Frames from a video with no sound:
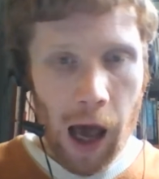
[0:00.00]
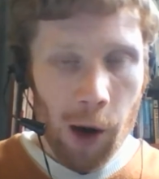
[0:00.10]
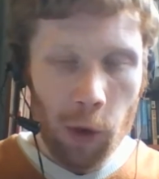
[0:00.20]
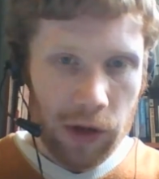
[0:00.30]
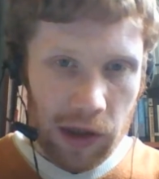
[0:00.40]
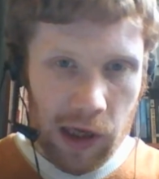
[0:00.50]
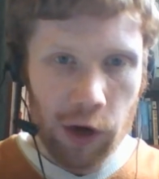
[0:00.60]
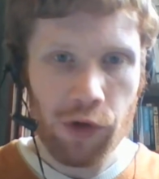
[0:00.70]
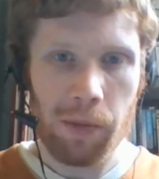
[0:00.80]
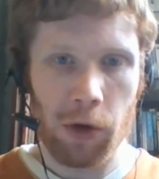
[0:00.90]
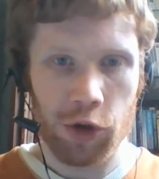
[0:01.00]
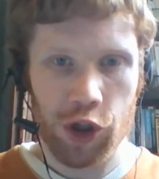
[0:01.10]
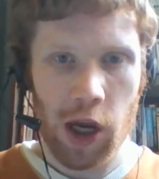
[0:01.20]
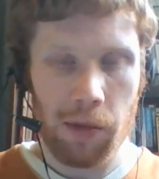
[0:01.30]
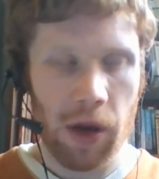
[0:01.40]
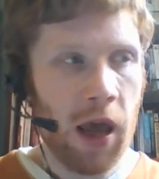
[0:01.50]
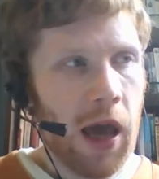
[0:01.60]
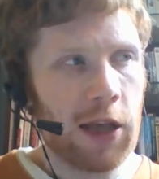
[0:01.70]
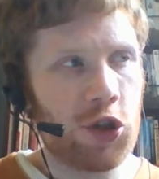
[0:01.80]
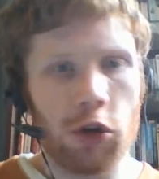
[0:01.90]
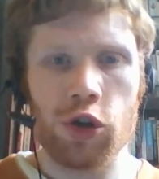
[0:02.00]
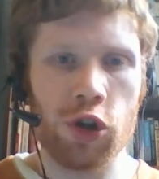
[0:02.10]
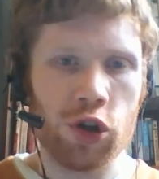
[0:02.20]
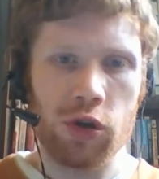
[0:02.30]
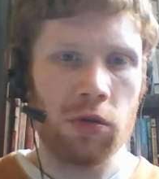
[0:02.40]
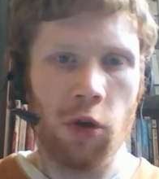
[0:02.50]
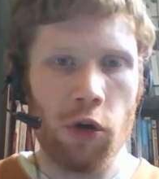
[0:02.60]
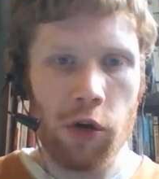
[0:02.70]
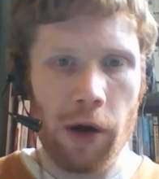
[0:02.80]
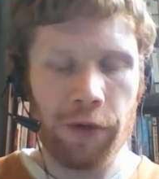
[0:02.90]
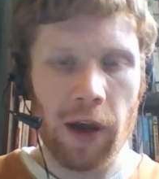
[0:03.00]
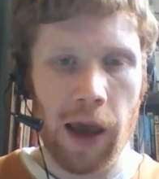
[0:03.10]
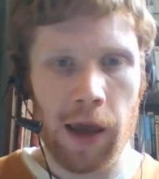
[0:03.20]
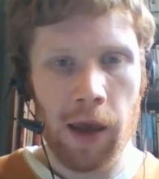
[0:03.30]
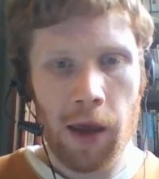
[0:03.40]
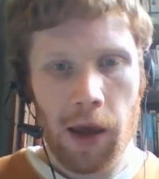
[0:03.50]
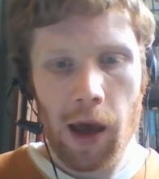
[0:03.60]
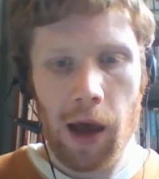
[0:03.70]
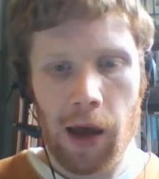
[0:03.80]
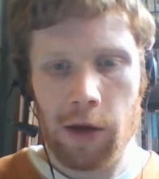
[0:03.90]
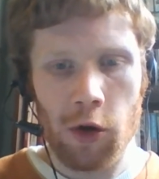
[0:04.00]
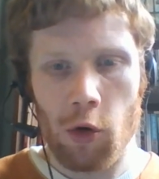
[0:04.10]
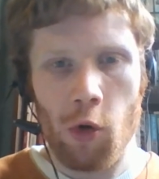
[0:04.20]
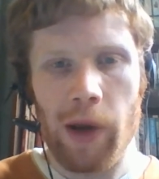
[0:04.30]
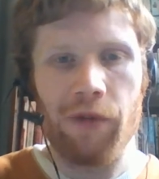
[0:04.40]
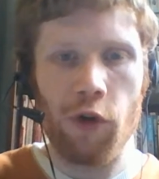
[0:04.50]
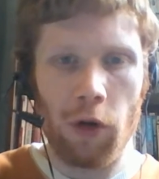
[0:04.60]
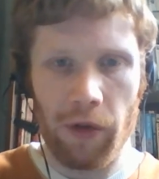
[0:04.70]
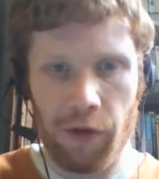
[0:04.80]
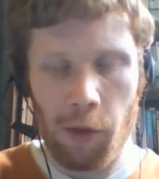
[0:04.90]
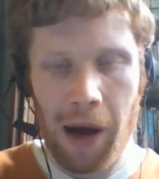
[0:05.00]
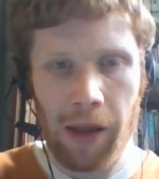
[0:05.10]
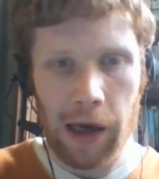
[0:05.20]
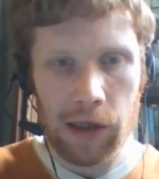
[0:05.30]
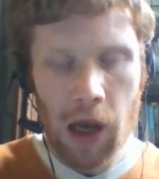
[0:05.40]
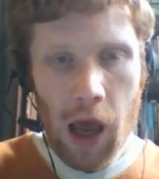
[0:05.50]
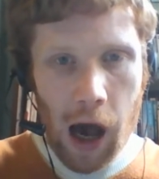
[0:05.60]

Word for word: I want to see criminals shamed. It's not just good enough saying, uh, you know, going through all the formalities.